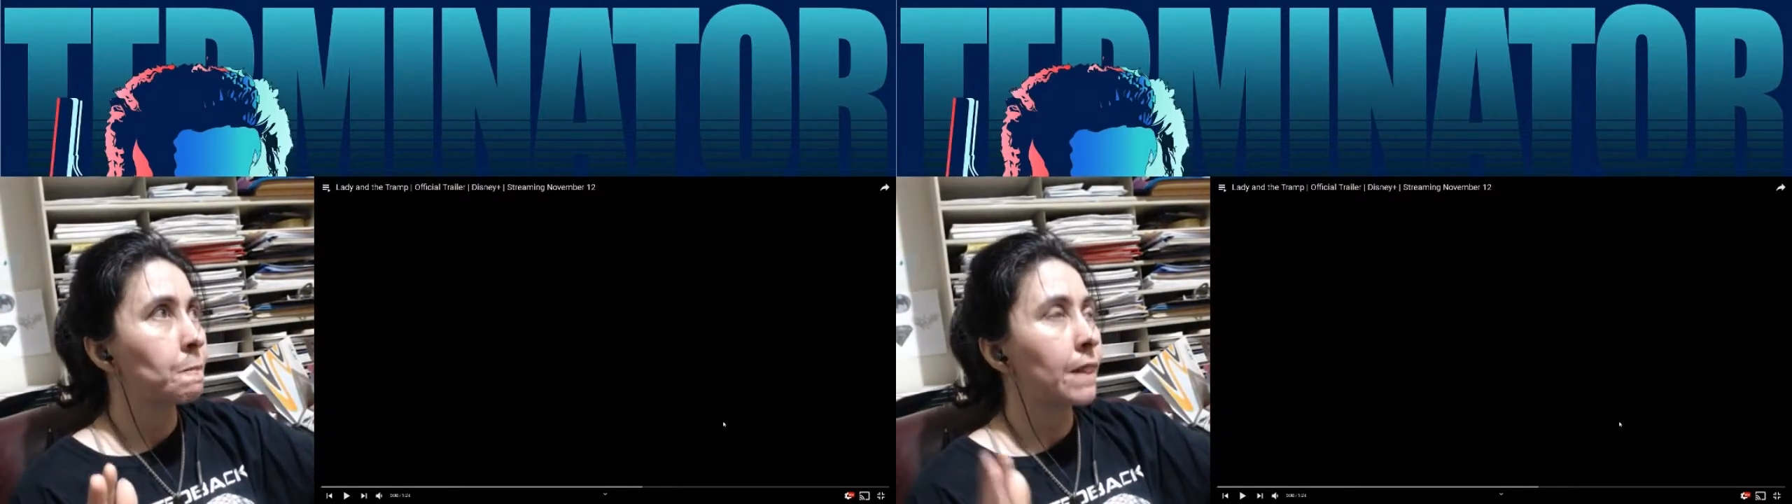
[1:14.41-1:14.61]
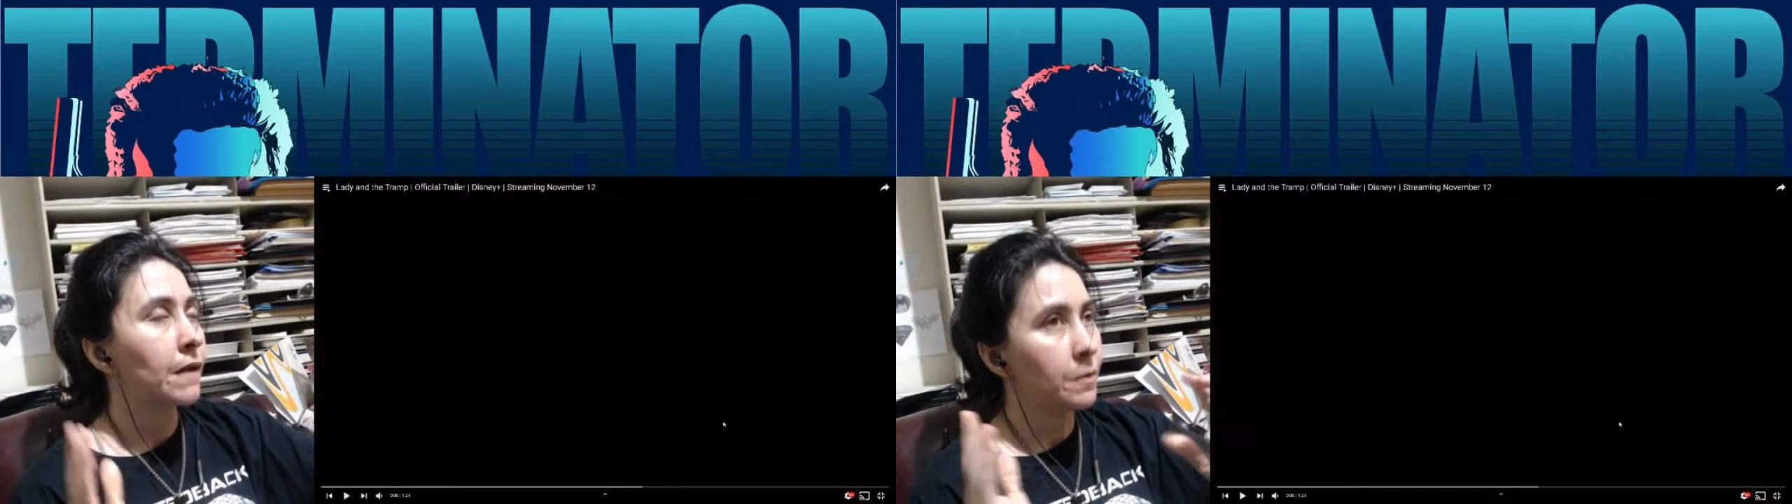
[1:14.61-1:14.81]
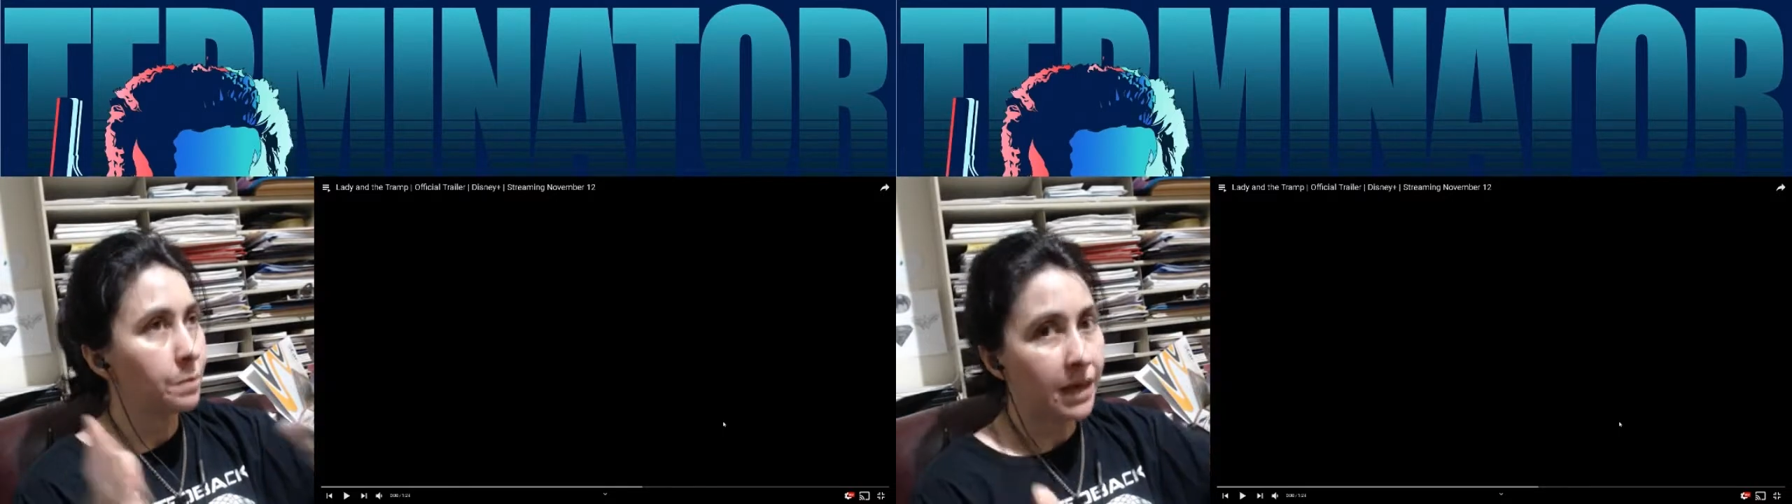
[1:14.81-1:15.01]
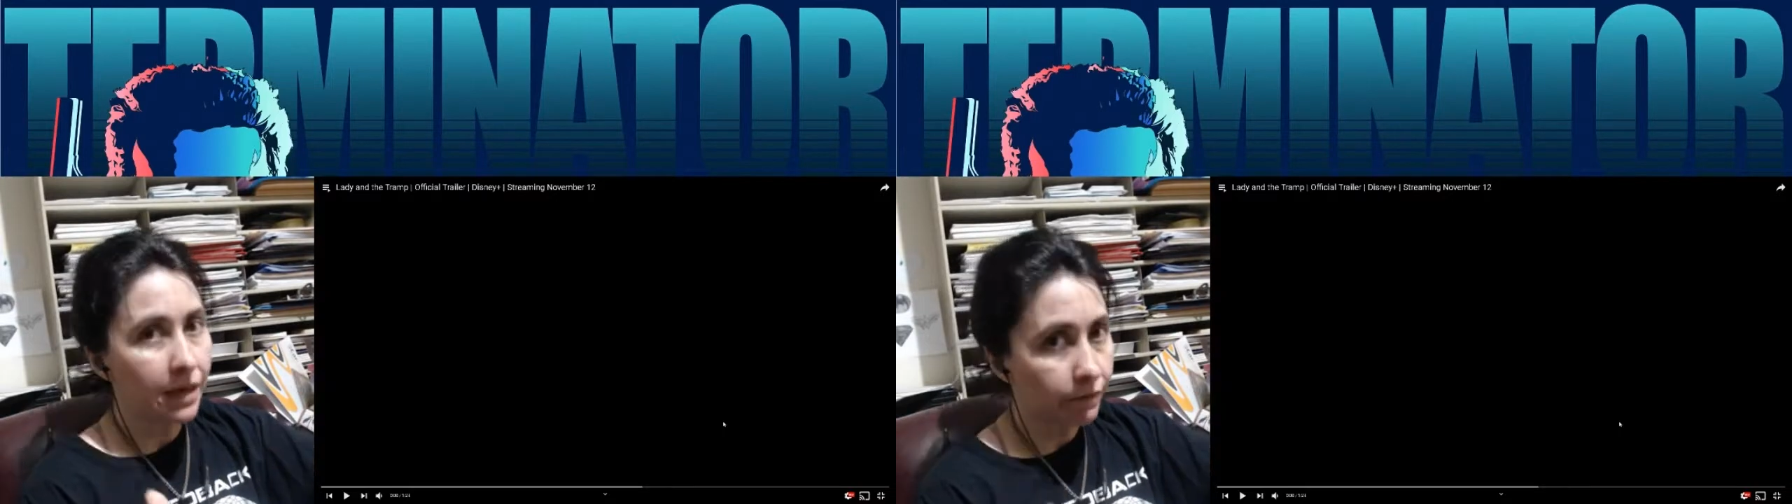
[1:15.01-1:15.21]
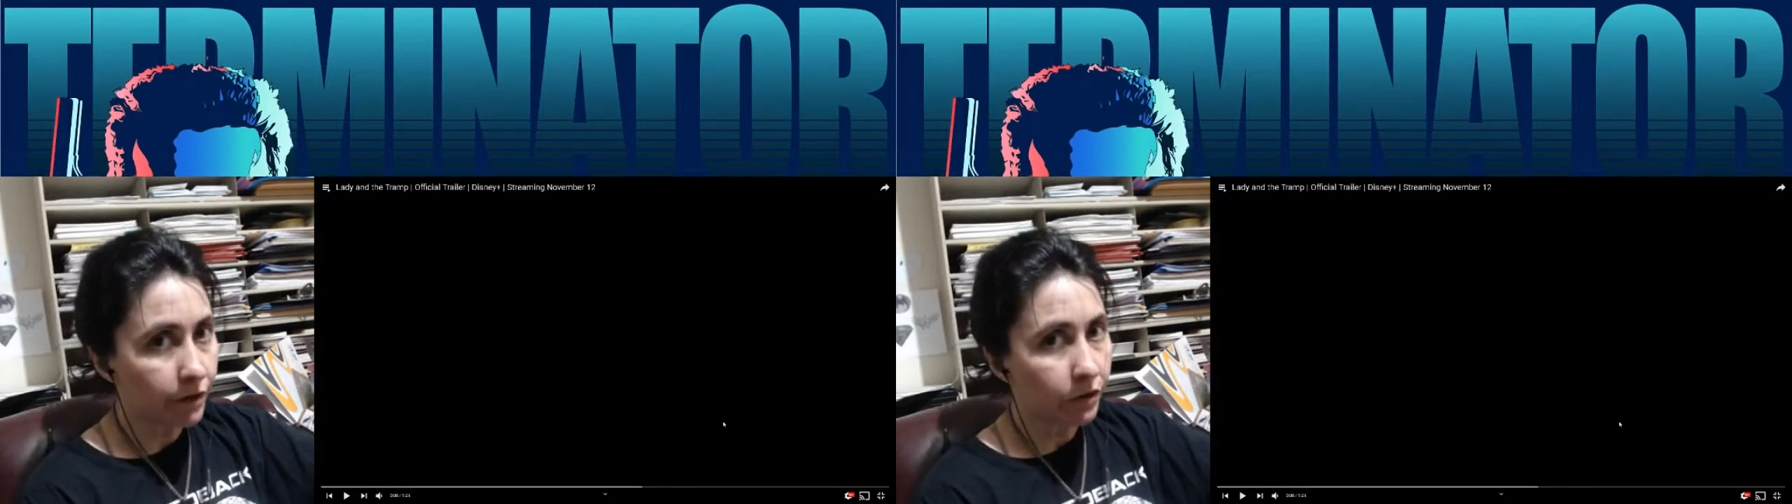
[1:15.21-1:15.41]
the peak
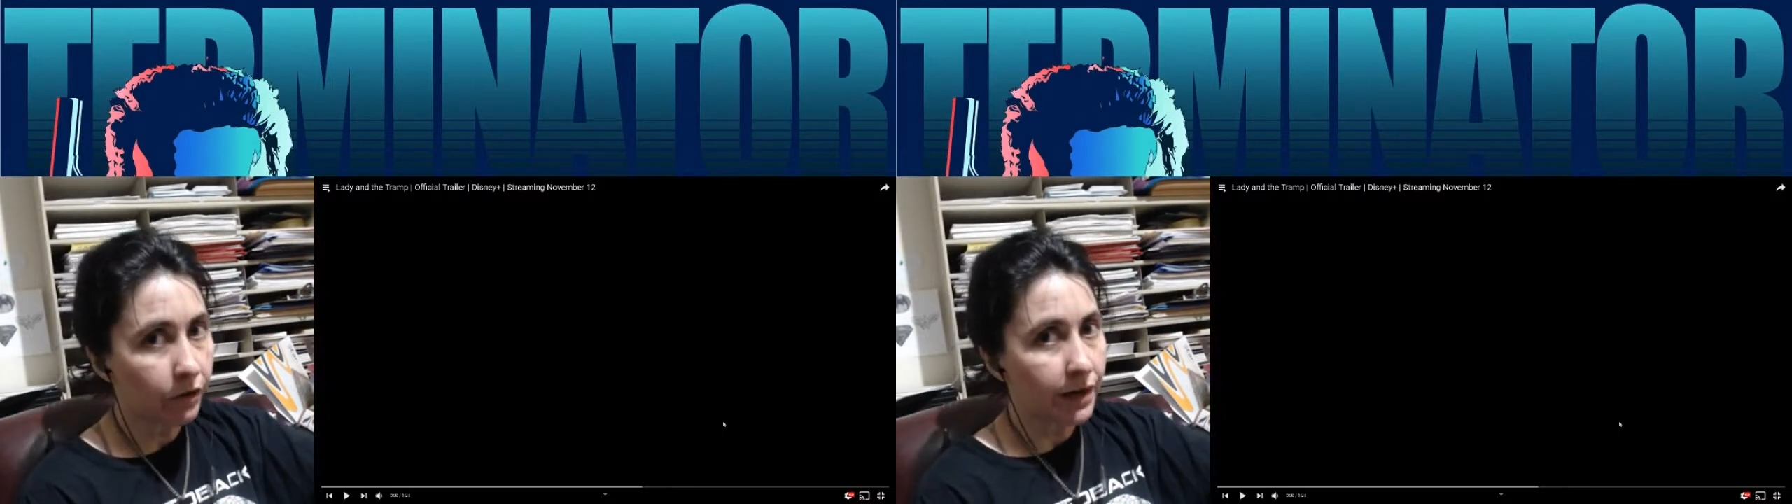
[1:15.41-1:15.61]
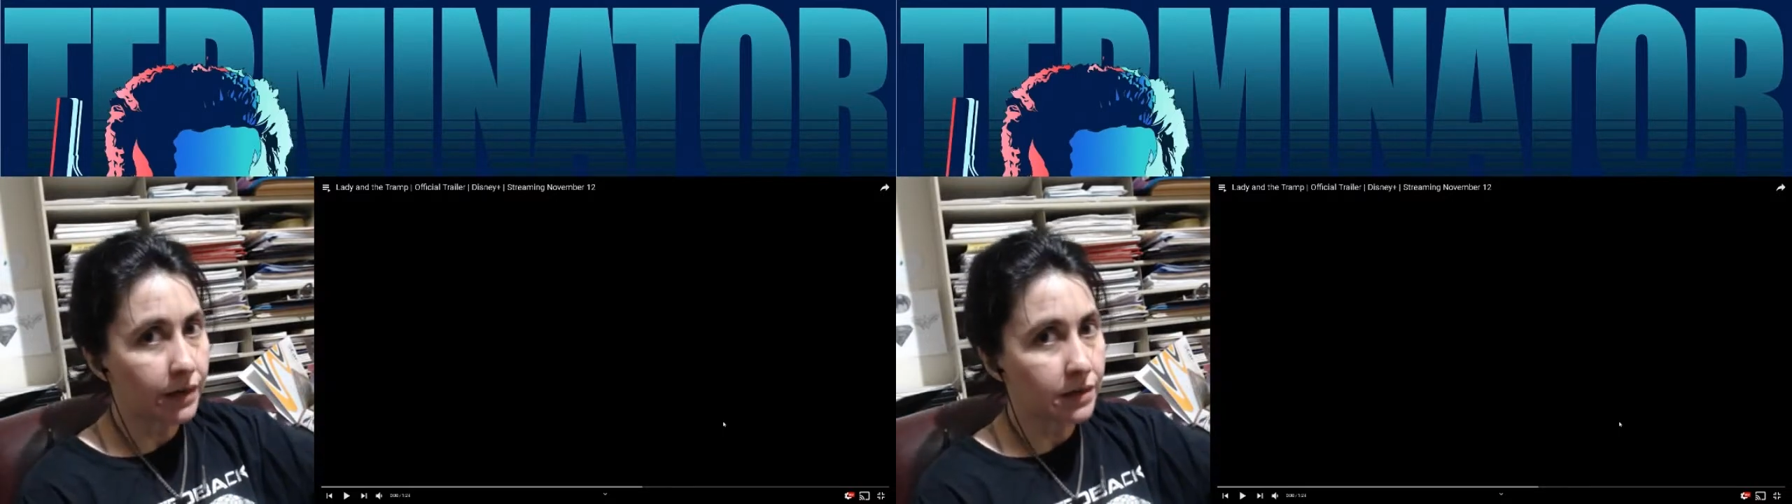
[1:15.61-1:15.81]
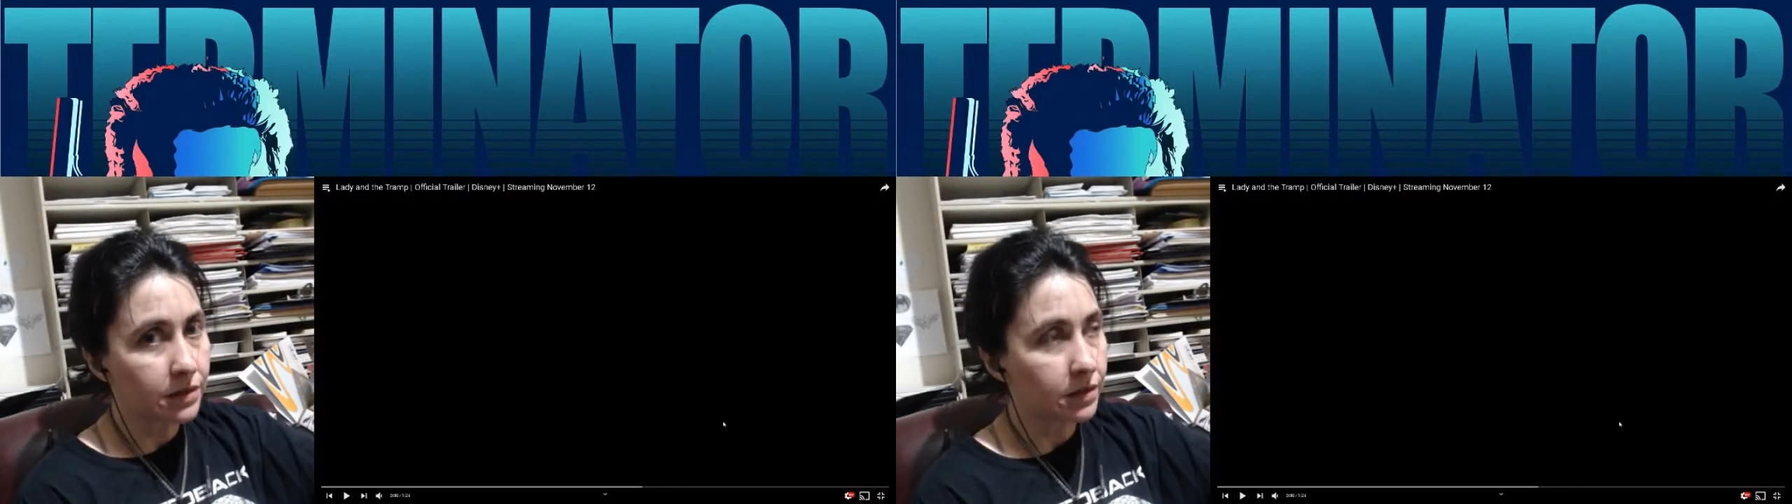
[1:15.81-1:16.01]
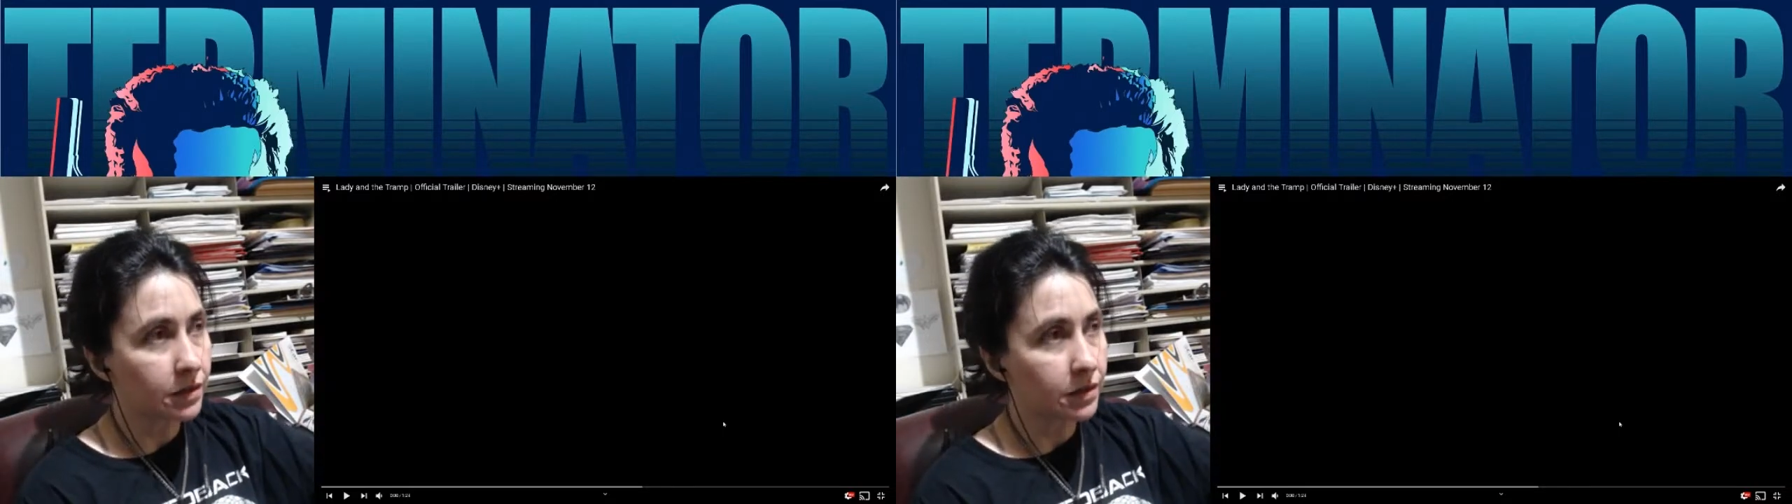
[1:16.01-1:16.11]
of their greatness